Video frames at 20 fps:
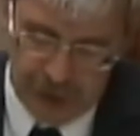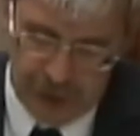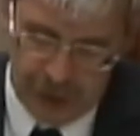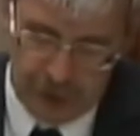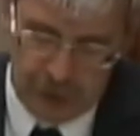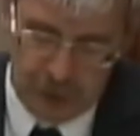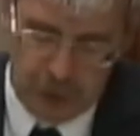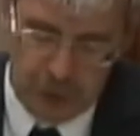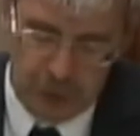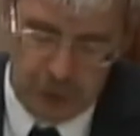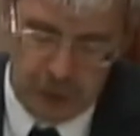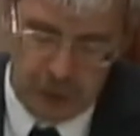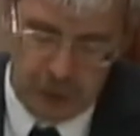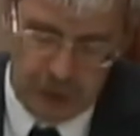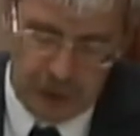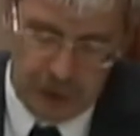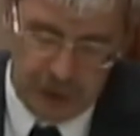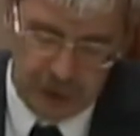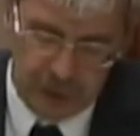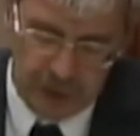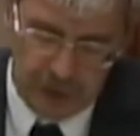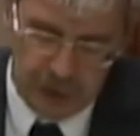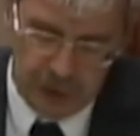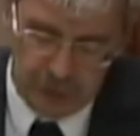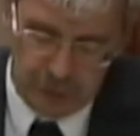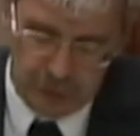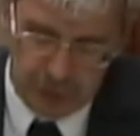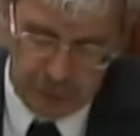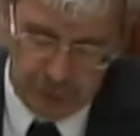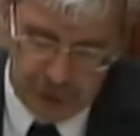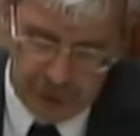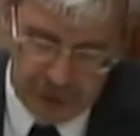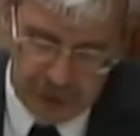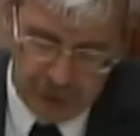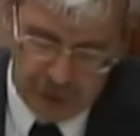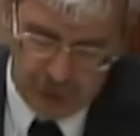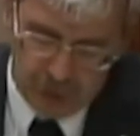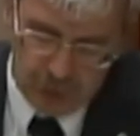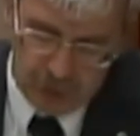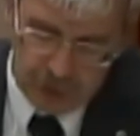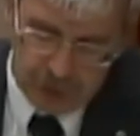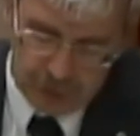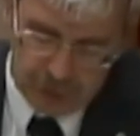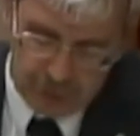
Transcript: October 2008. It was by the Cornell